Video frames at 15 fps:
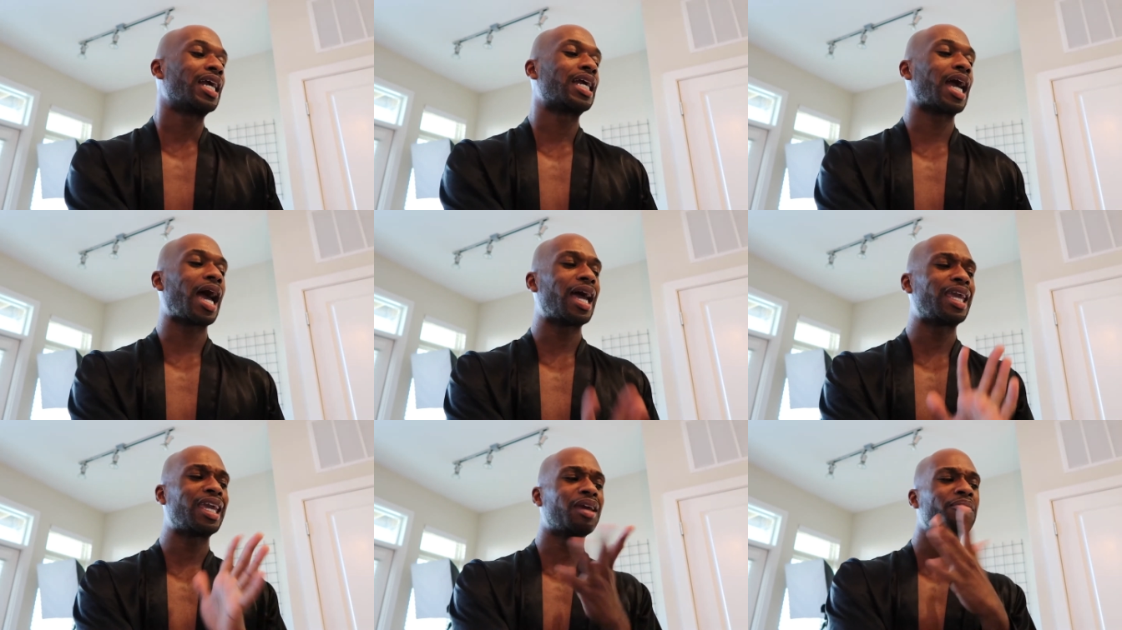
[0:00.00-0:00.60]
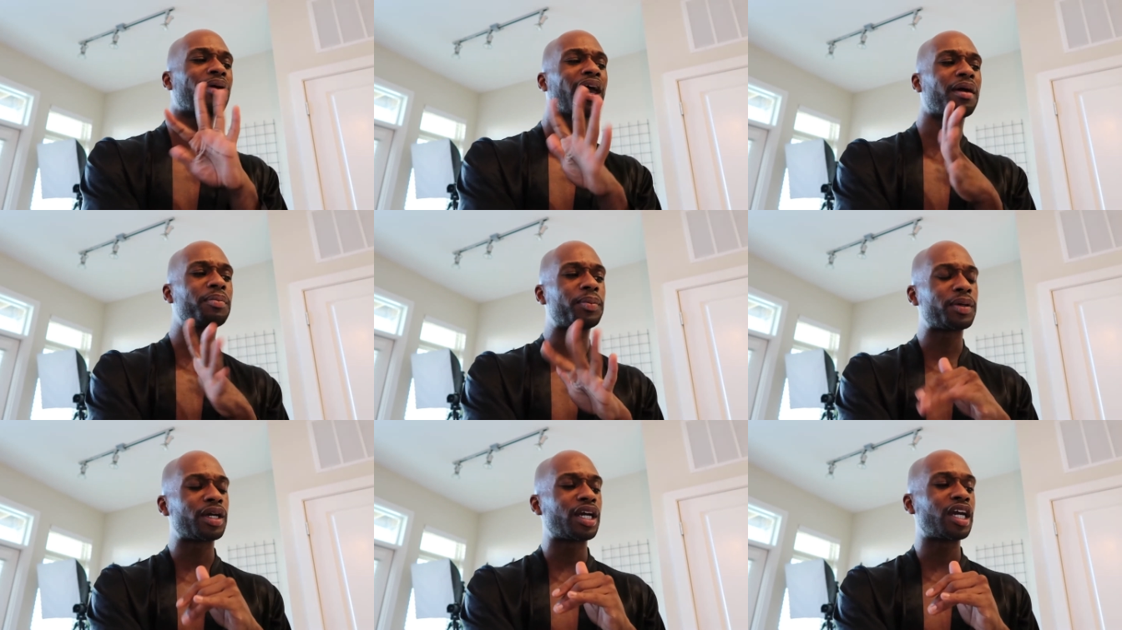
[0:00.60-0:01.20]
Cayenne
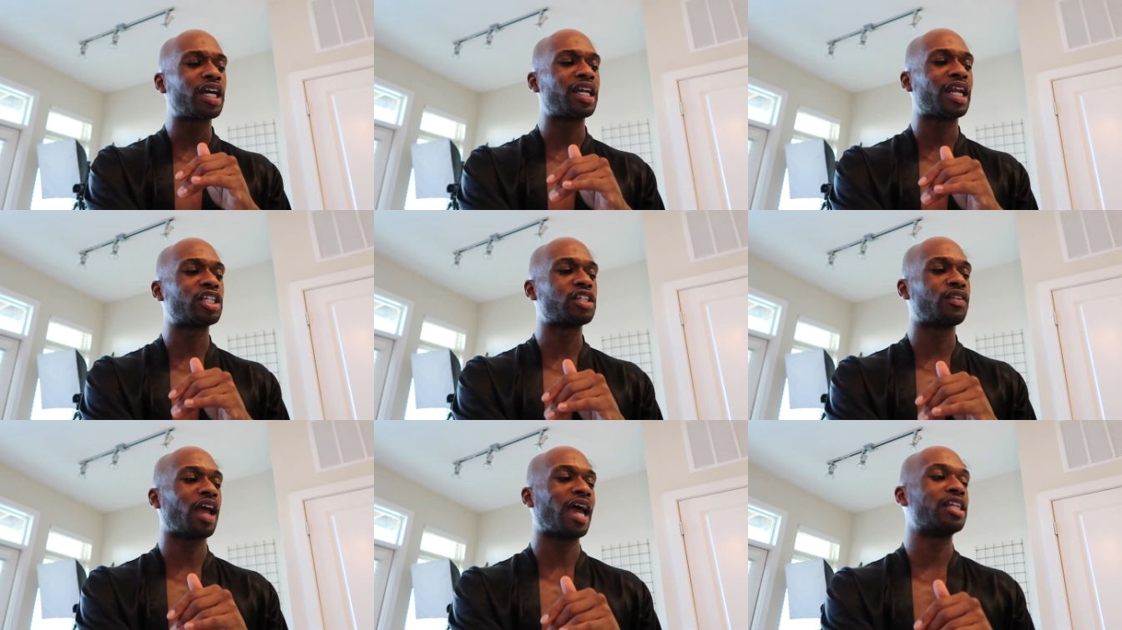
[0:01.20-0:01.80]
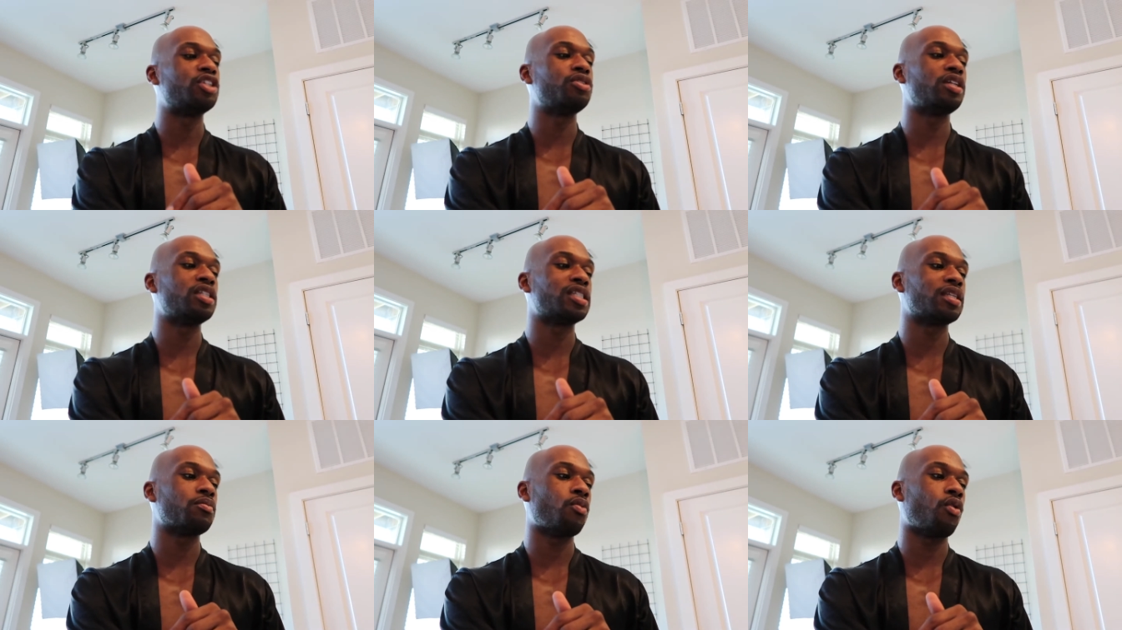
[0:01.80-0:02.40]
pepper, not sure, I do
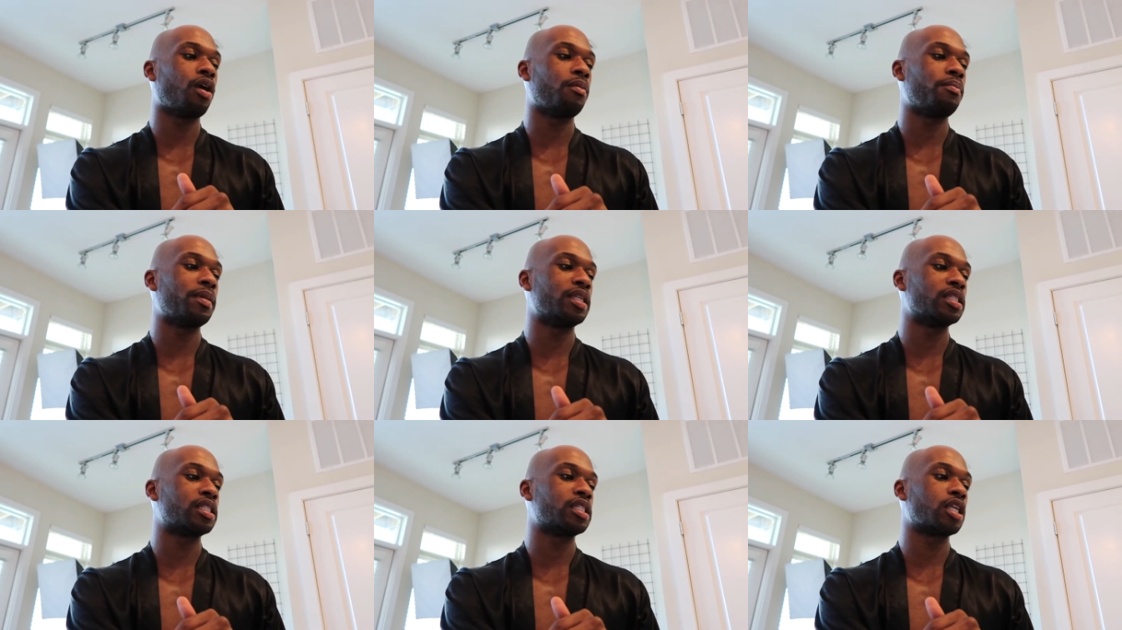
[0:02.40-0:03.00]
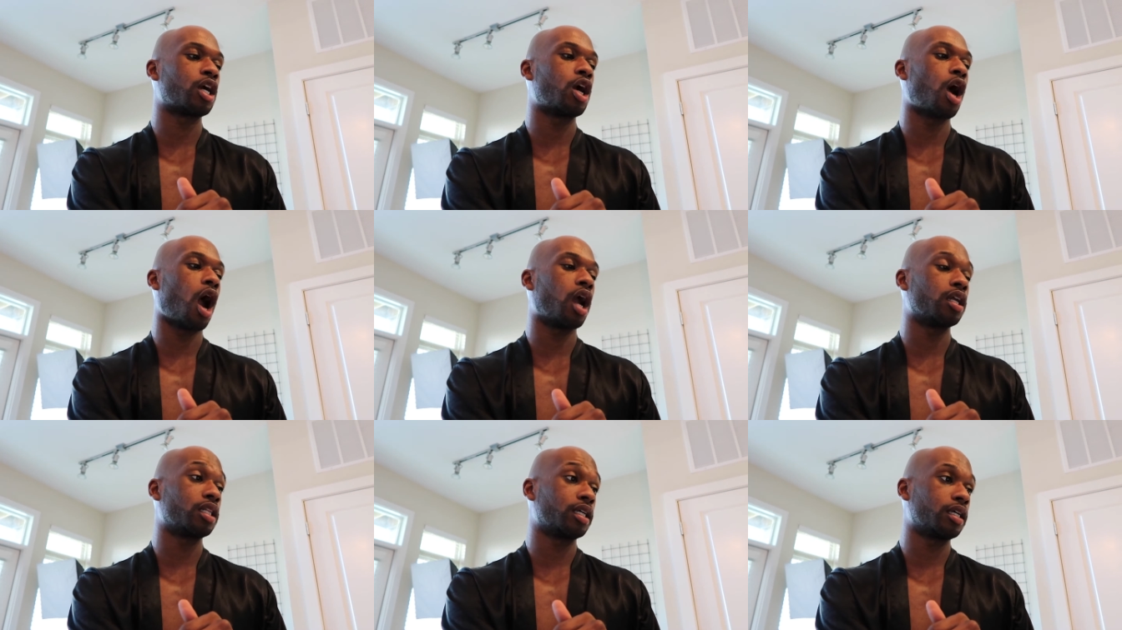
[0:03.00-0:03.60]
need some more minced
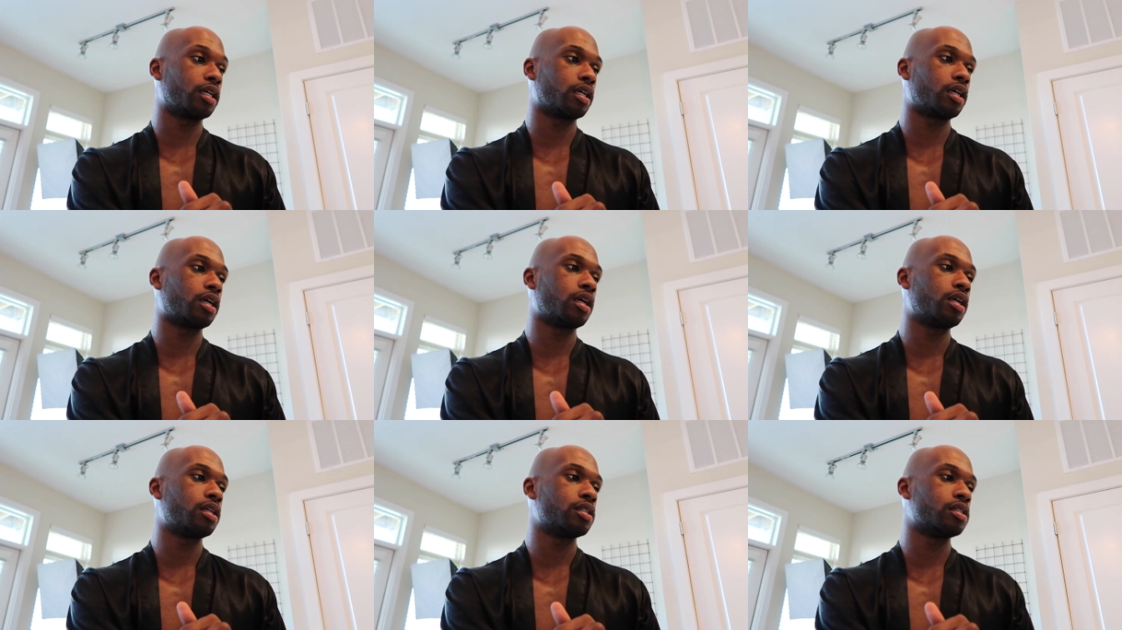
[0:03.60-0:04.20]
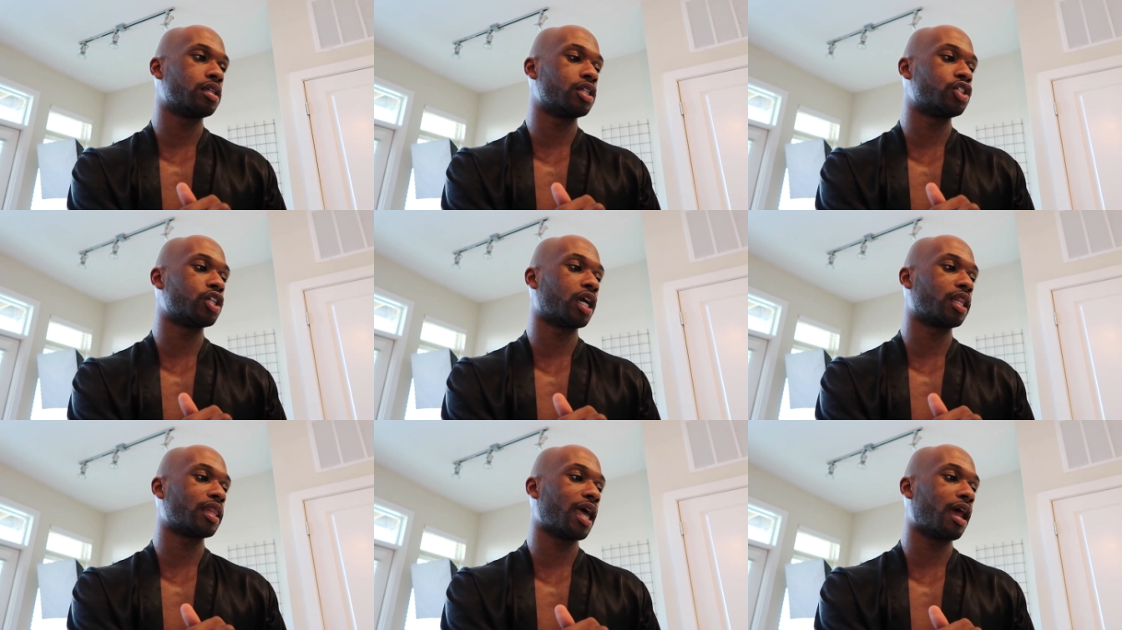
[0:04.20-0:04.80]
garlic. So let's
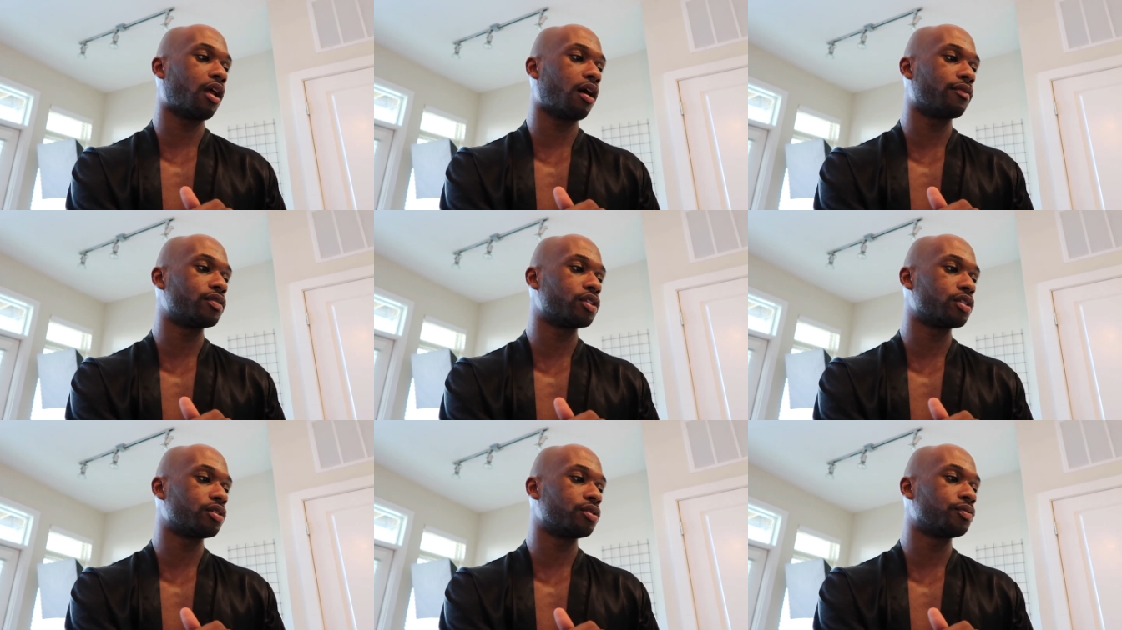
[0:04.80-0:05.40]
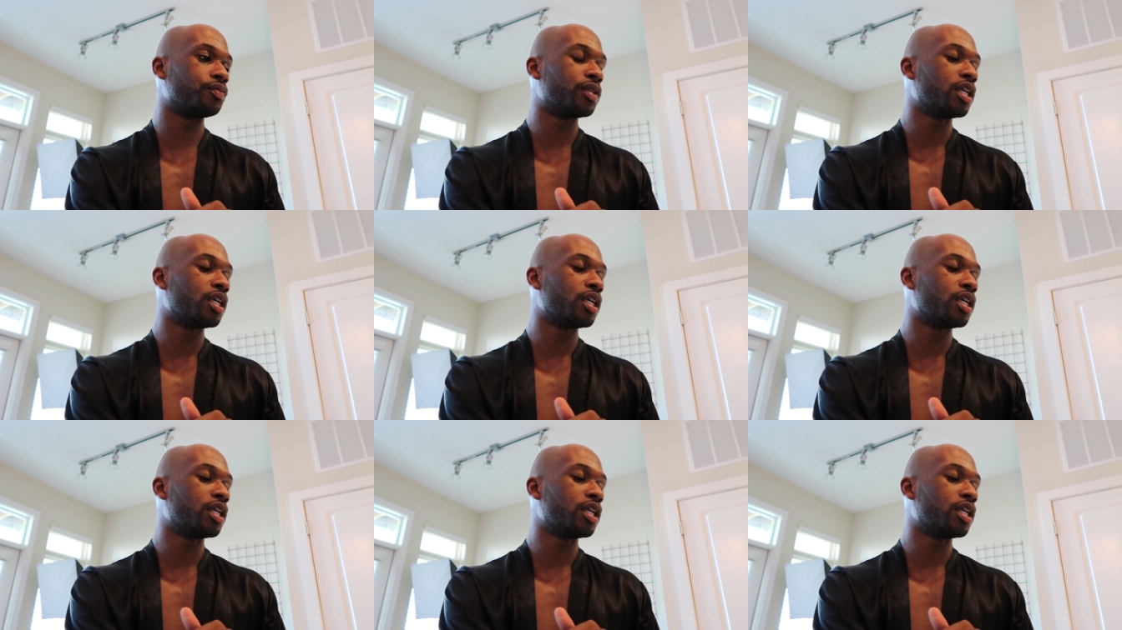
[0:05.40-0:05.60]
check that off too.